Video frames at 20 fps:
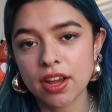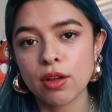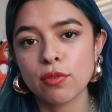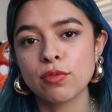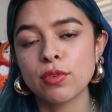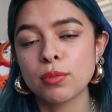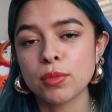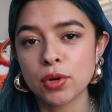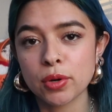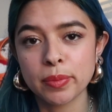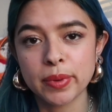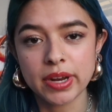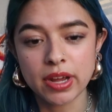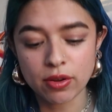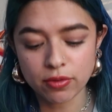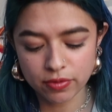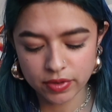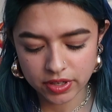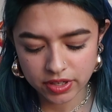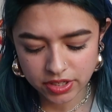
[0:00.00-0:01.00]
I got from Urban
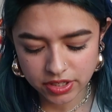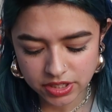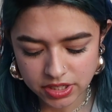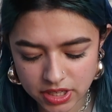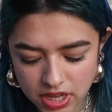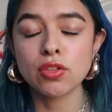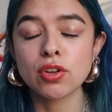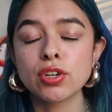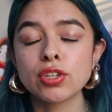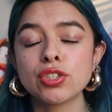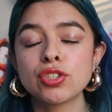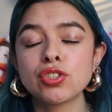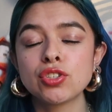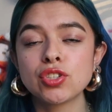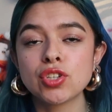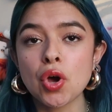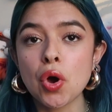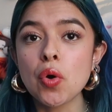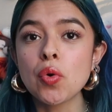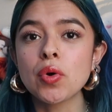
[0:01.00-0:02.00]
Outfitters. They're
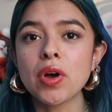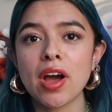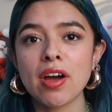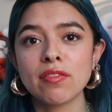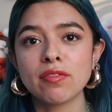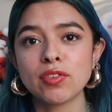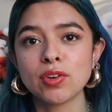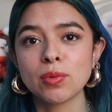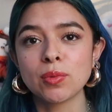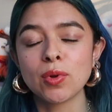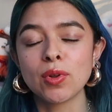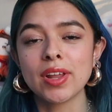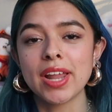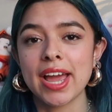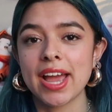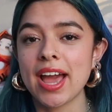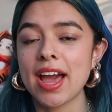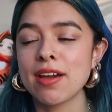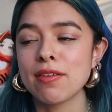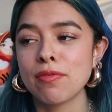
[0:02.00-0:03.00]
so comfortable.
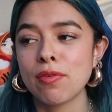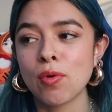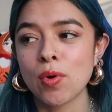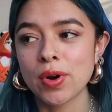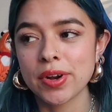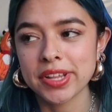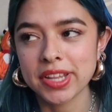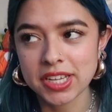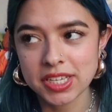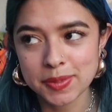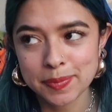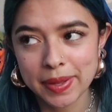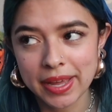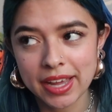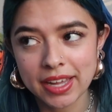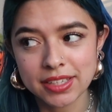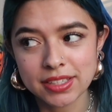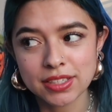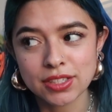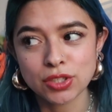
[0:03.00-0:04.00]
Like I've worn these
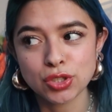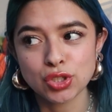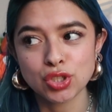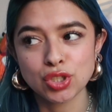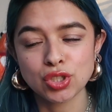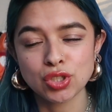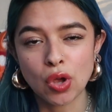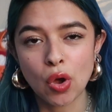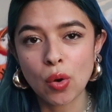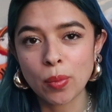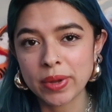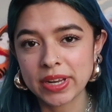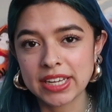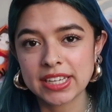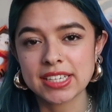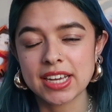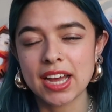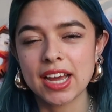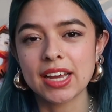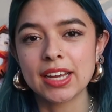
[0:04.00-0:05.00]
pants so many
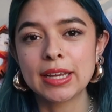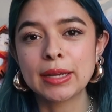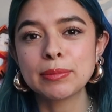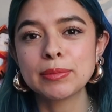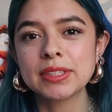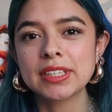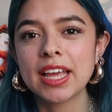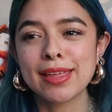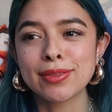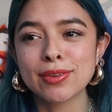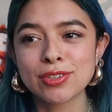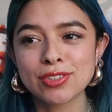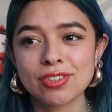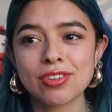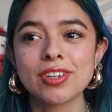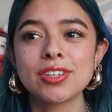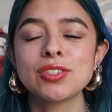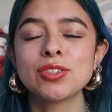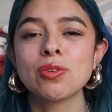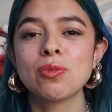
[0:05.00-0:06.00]
times, and they're
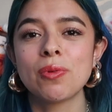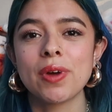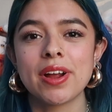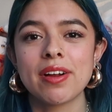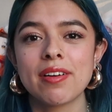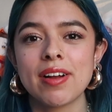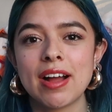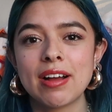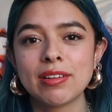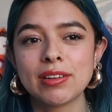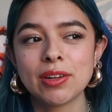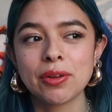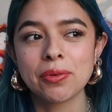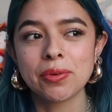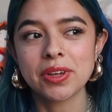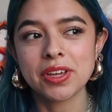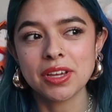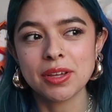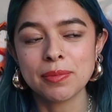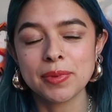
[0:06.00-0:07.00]
starting to wear out
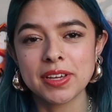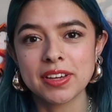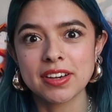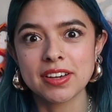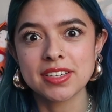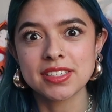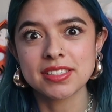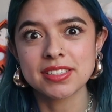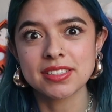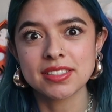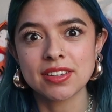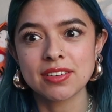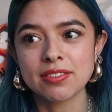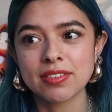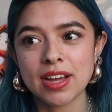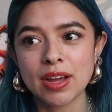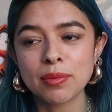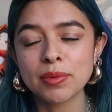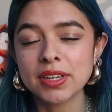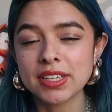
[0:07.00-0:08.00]
low-key because of
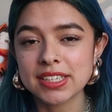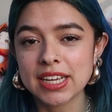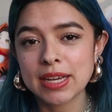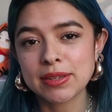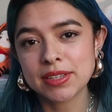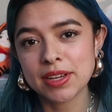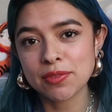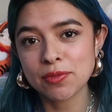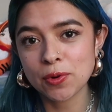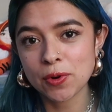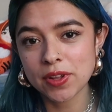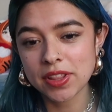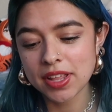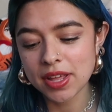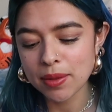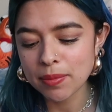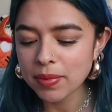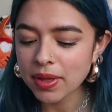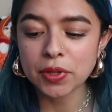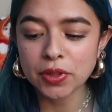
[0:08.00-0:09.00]
how many times I've worn
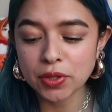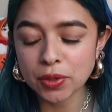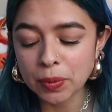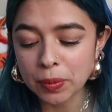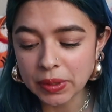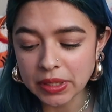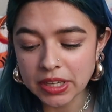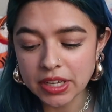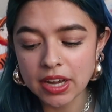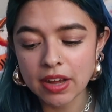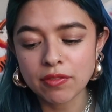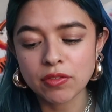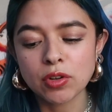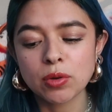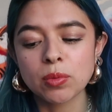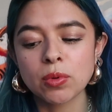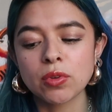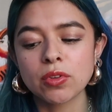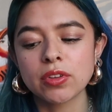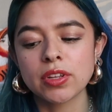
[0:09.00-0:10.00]
them, but they're really
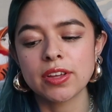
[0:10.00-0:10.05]
comfortable.